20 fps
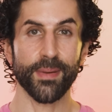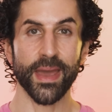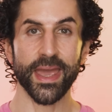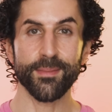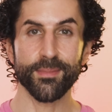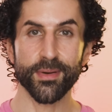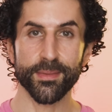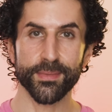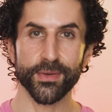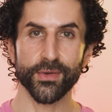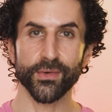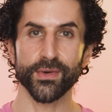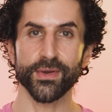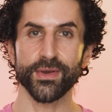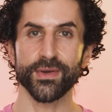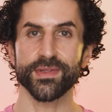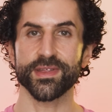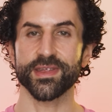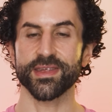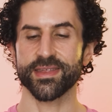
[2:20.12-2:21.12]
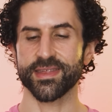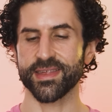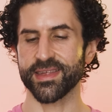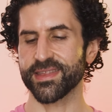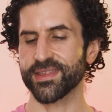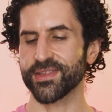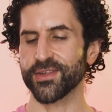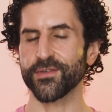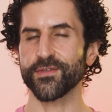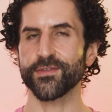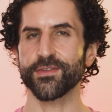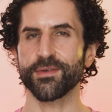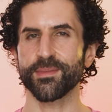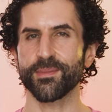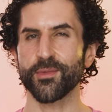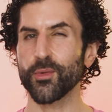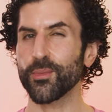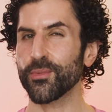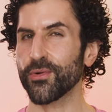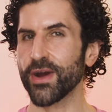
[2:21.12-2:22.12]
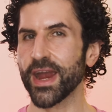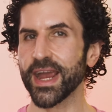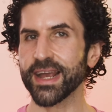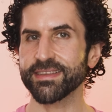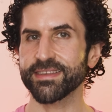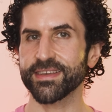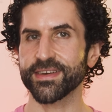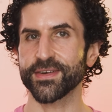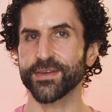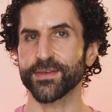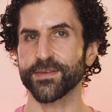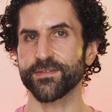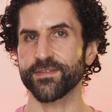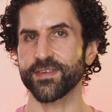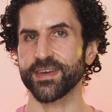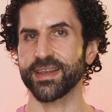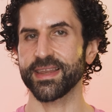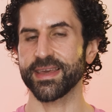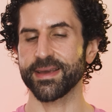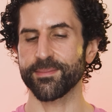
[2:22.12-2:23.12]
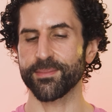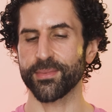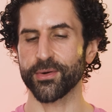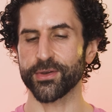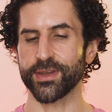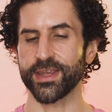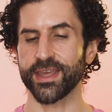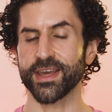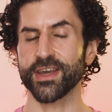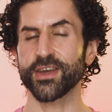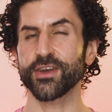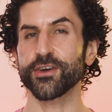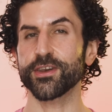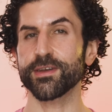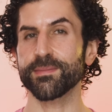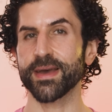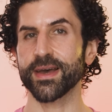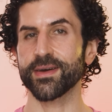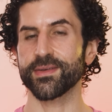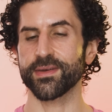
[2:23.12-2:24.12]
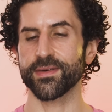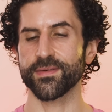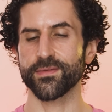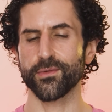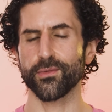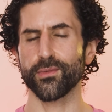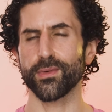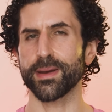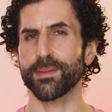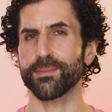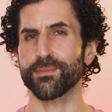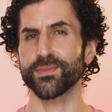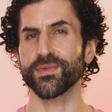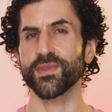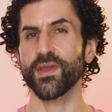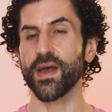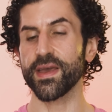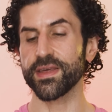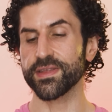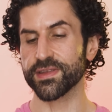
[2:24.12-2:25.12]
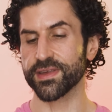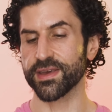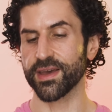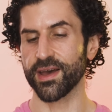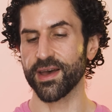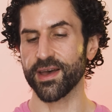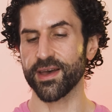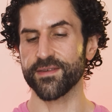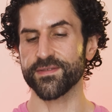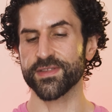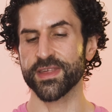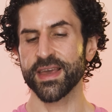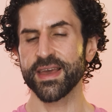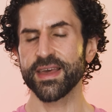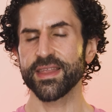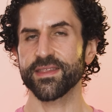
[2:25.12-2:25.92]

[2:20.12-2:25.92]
Paper Pure uses a softer, more practical feeling body, a good amount of grip, nice curves.